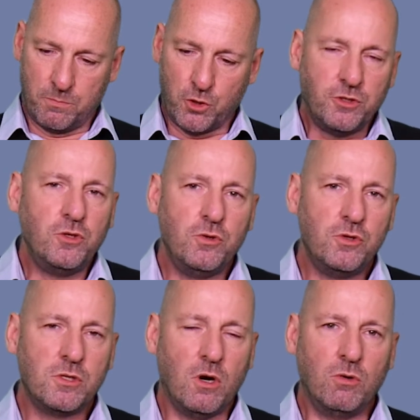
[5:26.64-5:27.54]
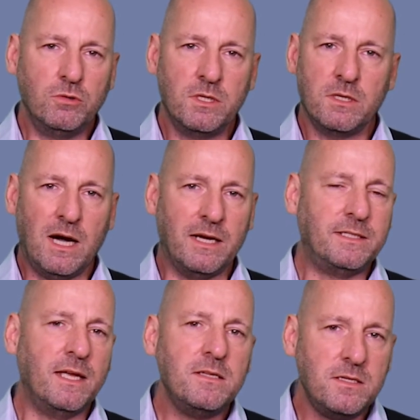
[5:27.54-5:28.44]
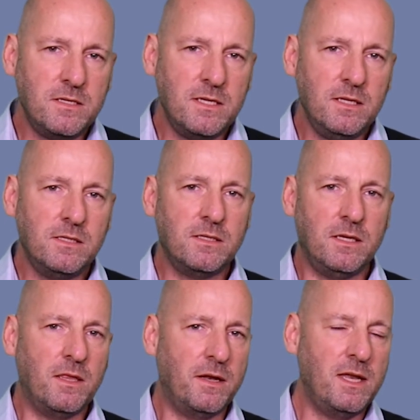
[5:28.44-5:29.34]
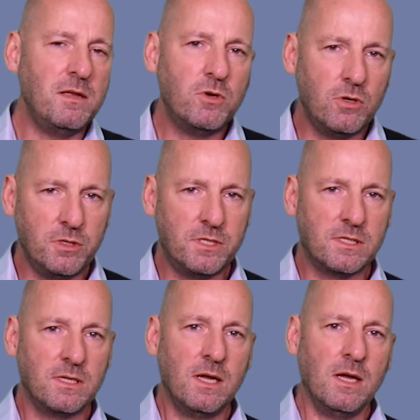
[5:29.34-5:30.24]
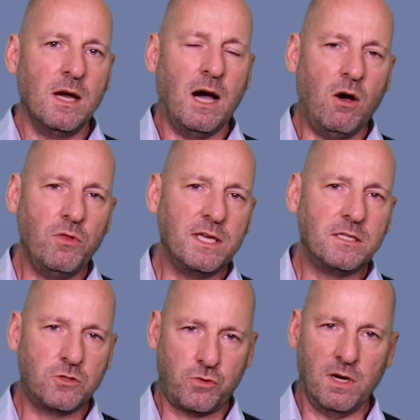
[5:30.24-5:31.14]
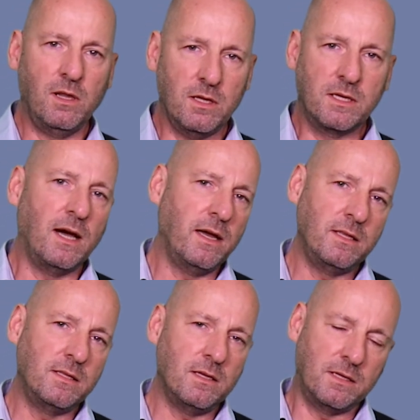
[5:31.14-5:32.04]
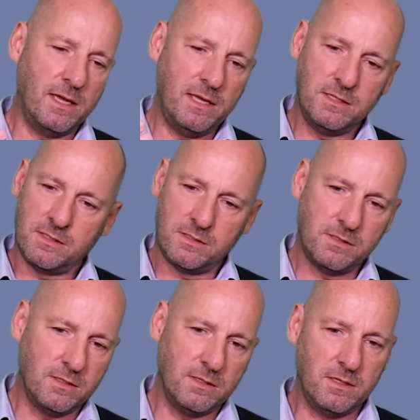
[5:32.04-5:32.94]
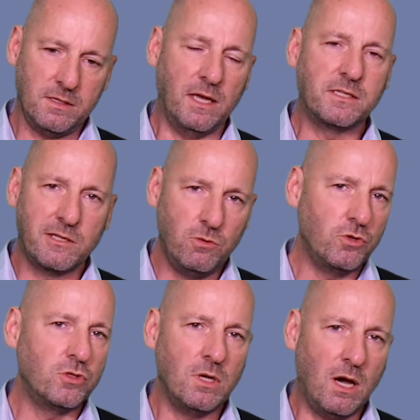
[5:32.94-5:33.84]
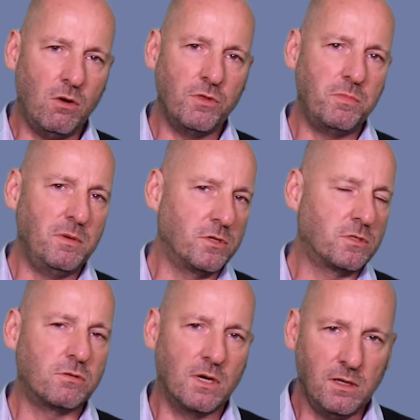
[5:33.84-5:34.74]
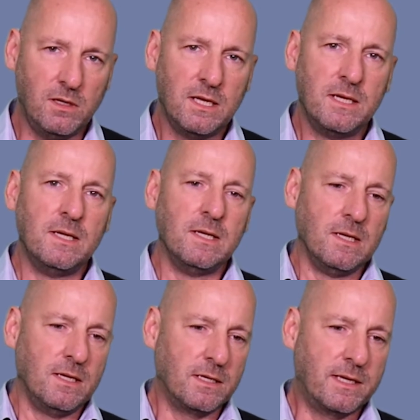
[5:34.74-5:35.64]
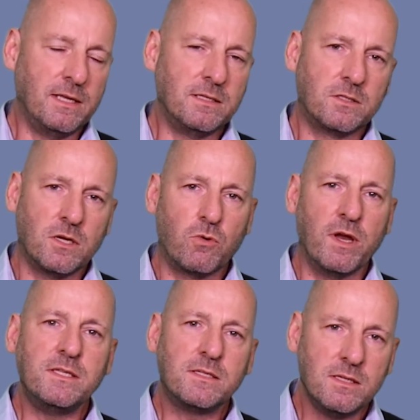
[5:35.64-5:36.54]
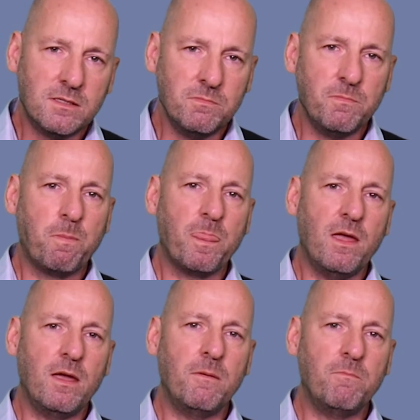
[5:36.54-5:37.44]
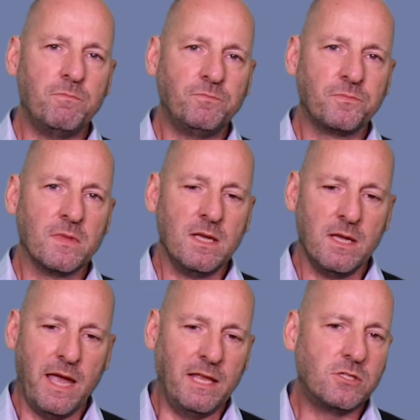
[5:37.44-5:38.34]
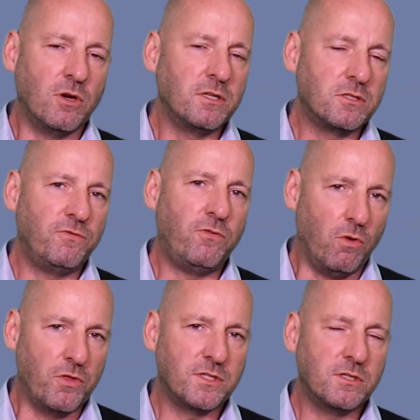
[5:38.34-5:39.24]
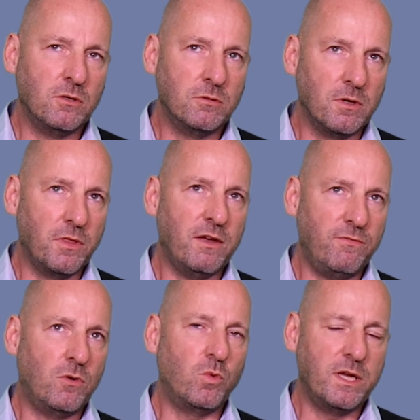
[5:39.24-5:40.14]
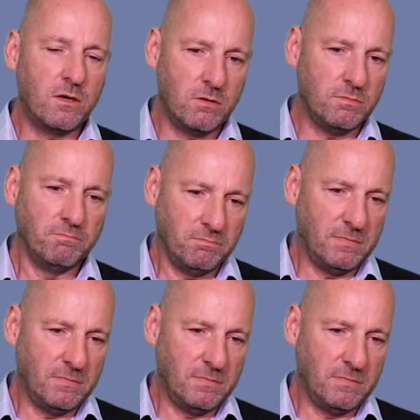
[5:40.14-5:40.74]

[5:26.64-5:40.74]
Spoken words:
produce own identities in their neighborhoods, how they struggle against exclusion, how the people struggle against racism, and so on and so forth. So therefore we are